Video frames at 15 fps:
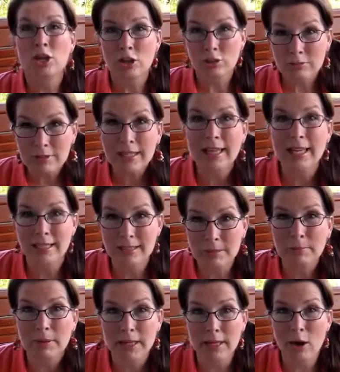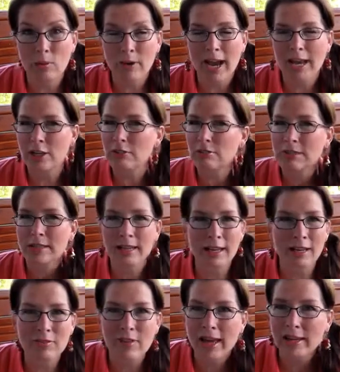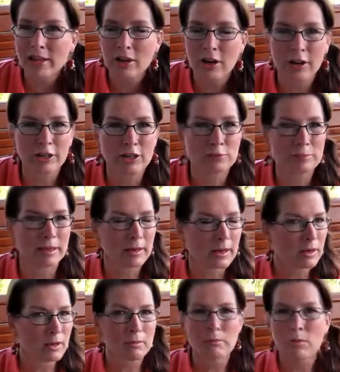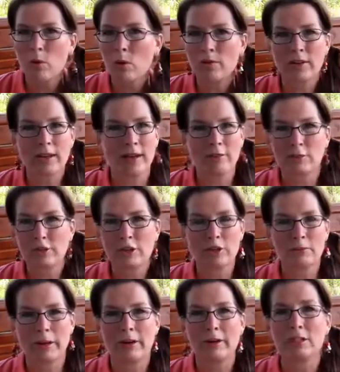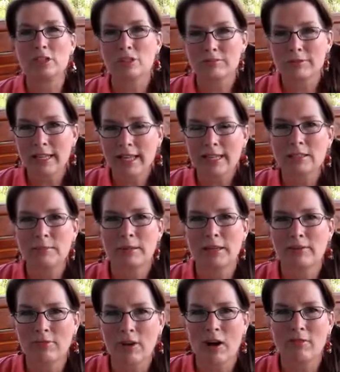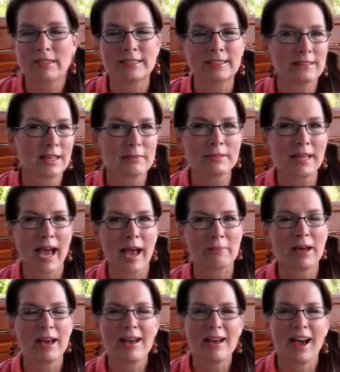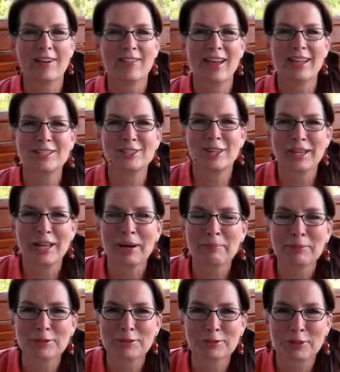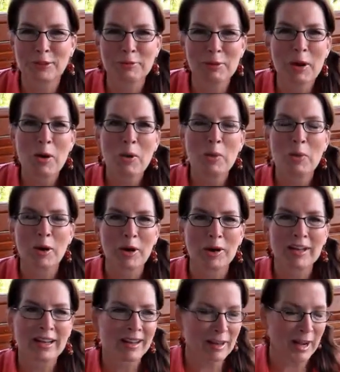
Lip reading: You need to be, okay? You need that encouragement more than ever in your marriage. You need to be involved in some type of a couples group where